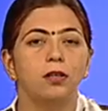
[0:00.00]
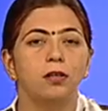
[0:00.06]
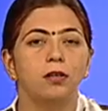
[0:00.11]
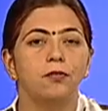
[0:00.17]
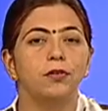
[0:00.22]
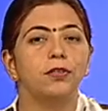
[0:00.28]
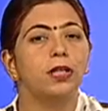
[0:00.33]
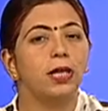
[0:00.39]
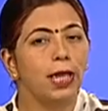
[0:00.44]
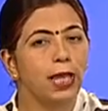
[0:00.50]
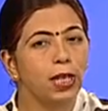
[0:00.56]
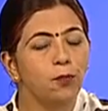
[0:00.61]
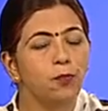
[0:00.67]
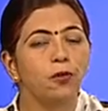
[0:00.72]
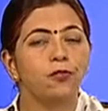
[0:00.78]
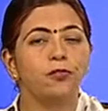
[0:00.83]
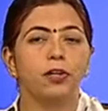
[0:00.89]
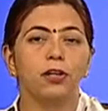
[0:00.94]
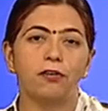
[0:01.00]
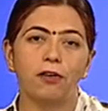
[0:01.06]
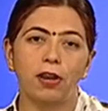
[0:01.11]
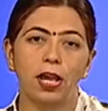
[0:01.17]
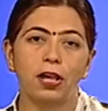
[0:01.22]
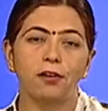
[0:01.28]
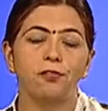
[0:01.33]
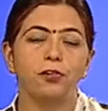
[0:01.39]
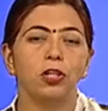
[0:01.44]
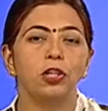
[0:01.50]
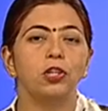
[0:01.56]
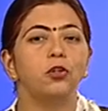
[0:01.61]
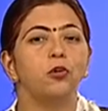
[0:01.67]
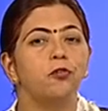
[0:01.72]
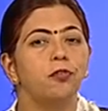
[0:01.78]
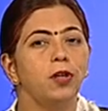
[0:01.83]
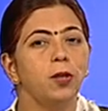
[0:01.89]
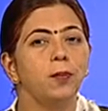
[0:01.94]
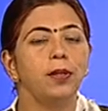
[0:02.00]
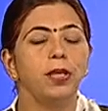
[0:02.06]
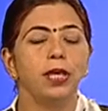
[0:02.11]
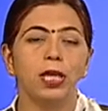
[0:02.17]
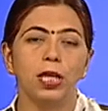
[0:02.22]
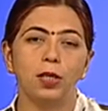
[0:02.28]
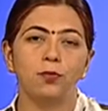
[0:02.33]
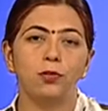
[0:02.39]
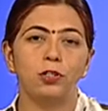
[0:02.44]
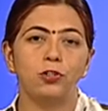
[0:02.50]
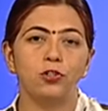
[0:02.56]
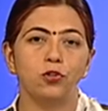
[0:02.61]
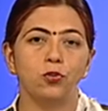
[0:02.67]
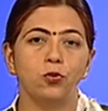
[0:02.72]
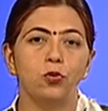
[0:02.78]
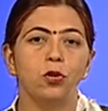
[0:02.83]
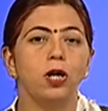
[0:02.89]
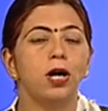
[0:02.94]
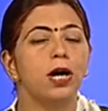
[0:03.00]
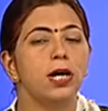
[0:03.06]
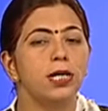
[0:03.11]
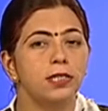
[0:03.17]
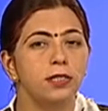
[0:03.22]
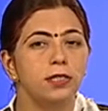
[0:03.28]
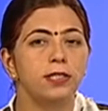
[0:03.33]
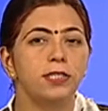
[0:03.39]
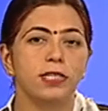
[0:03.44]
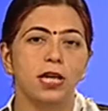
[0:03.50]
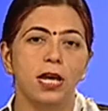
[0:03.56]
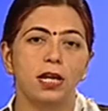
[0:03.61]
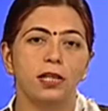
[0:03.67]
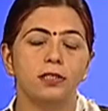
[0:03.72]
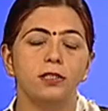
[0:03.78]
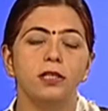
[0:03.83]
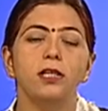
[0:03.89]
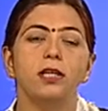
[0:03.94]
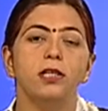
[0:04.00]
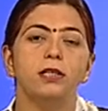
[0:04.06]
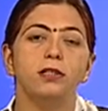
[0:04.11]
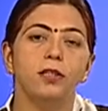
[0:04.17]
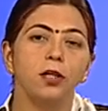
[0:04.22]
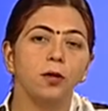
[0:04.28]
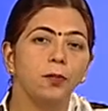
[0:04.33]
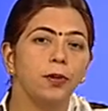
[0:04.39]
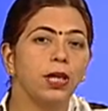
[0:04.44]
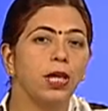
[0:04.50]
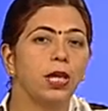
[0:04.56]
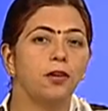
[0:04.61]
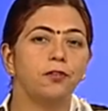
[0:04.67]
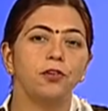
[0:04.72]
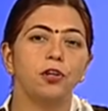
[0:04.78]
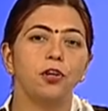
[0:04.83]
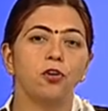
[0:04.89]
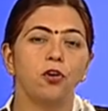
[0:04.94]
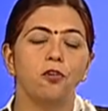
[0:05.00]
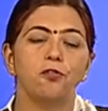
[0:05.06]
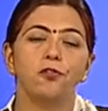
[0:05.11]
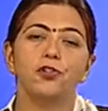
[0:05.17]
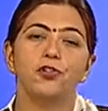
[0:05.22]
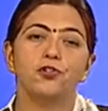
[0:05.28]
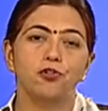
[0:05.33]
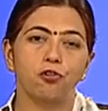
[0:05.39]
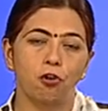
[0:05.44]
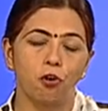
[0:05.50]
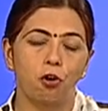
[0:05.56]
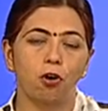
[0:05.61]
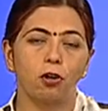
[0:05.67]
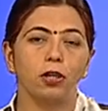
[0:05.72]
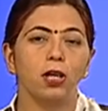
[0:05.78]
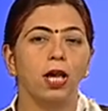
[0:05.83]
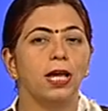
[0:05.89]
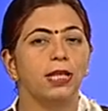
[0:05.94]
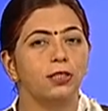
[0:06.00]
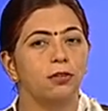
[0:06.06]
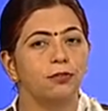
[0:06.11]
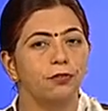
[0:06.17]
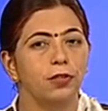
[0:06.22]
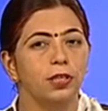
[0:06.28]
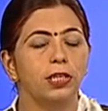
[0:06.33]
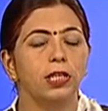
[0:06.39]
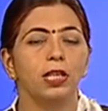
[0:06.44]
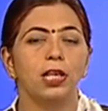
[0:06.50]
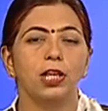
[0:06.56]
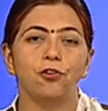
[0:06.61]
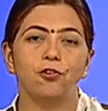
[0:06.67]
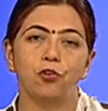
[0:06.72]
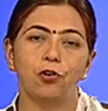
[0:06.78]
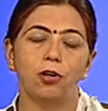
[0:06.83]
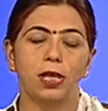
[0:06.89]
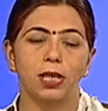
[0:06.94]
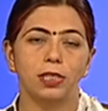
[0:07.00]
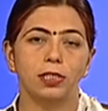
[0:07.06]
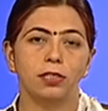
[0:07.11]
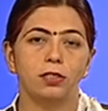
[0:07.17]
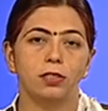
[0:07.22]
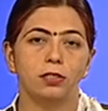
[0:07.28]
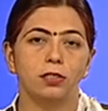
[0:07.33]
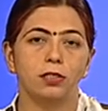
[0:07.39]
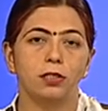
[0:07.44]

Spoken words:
With the help of the graph, you will be able to understand the behavior of a strong and the weak electrolyte.